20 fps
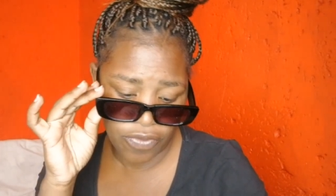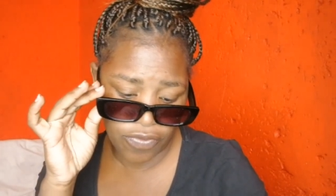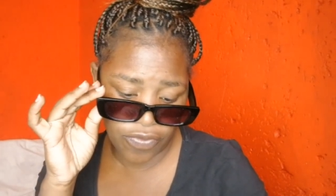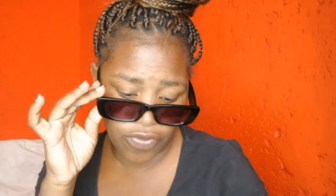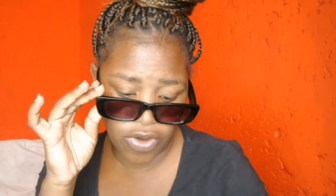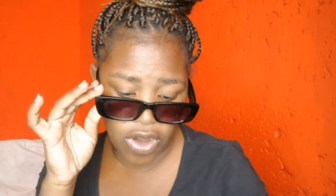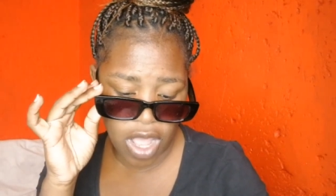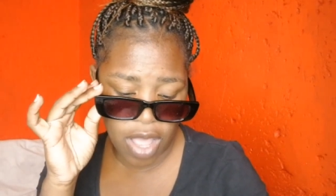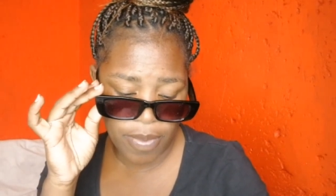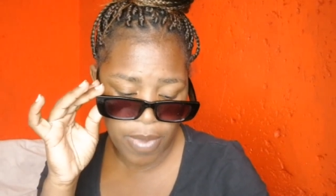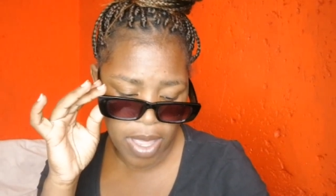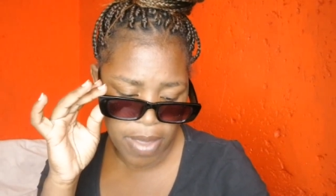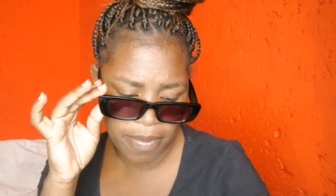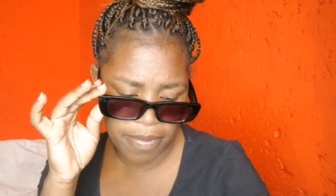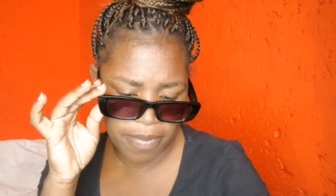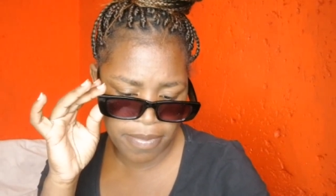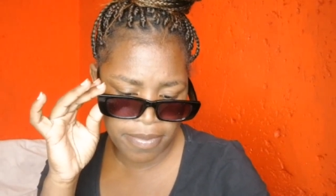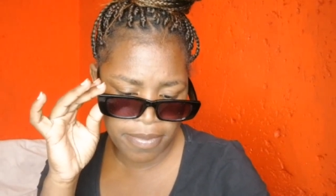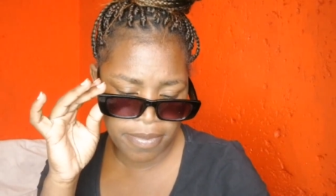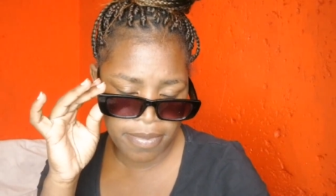from
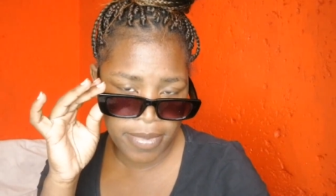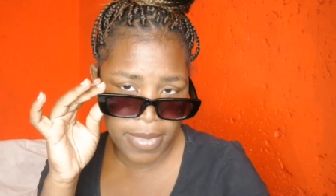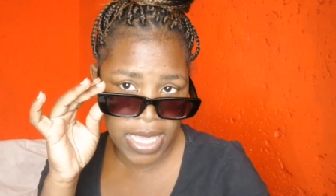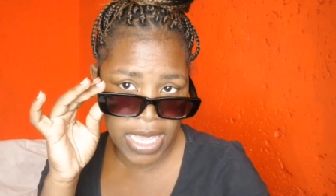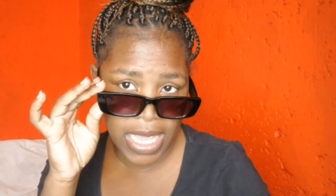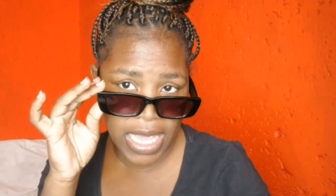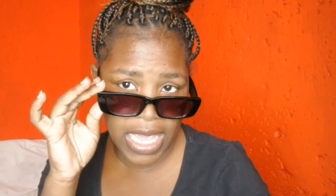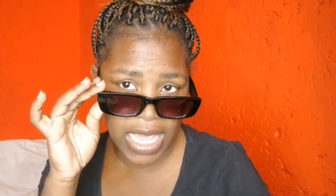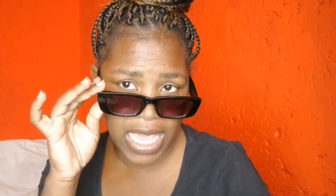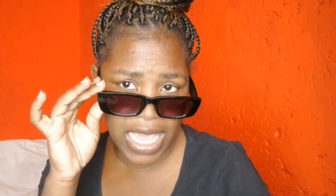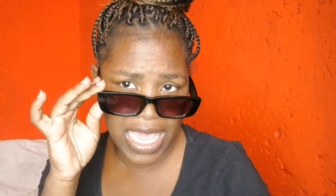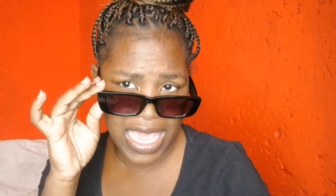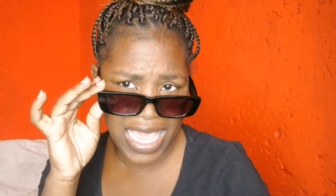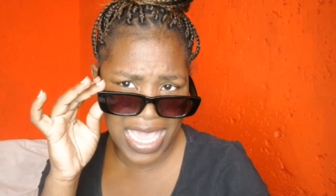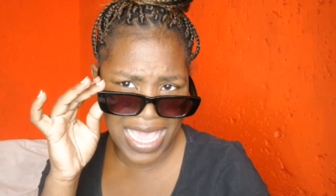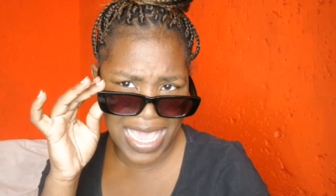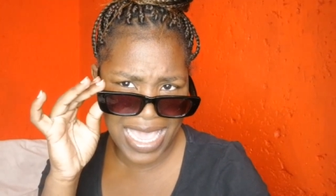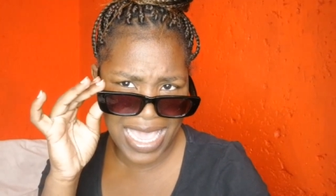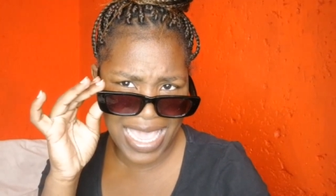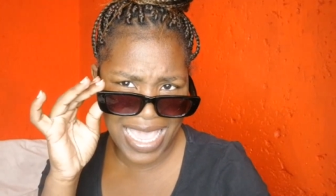
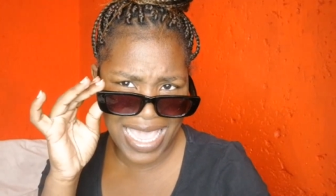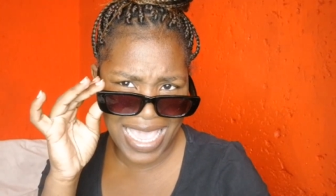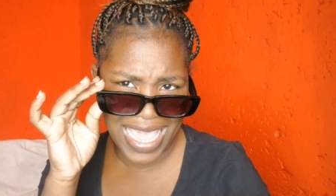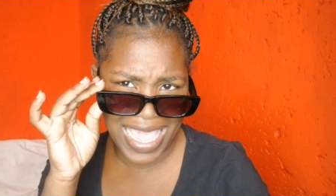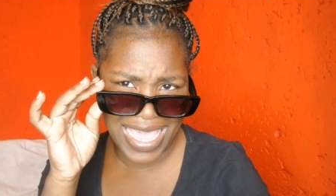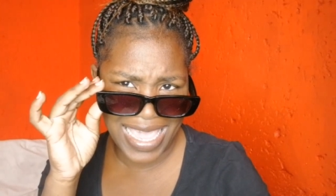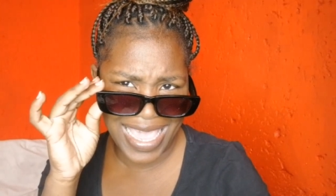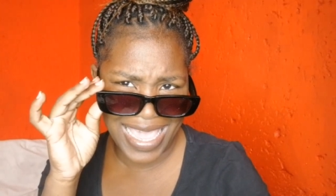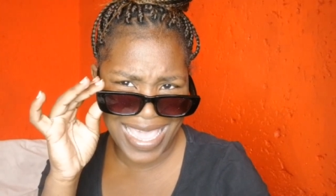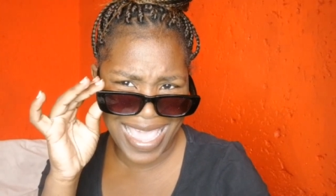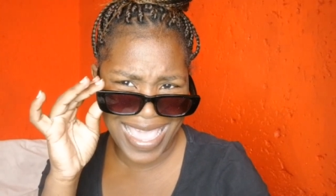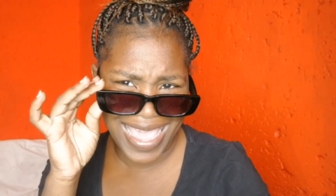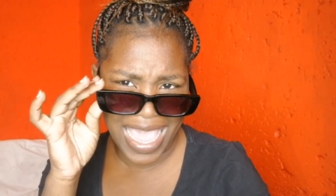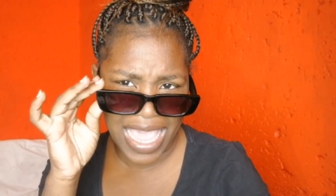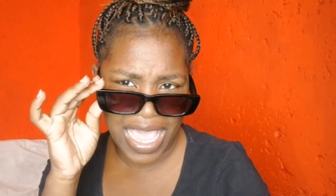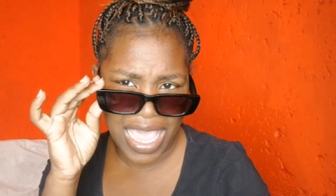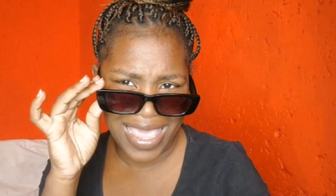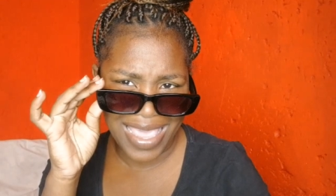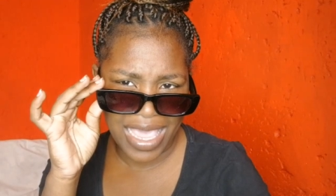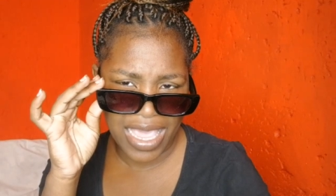
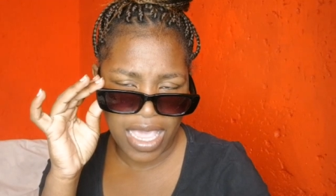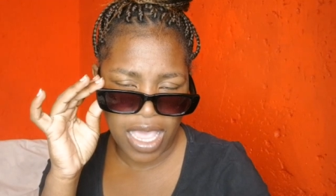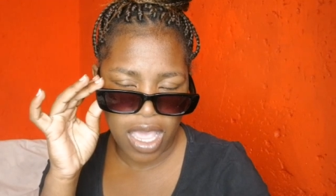me.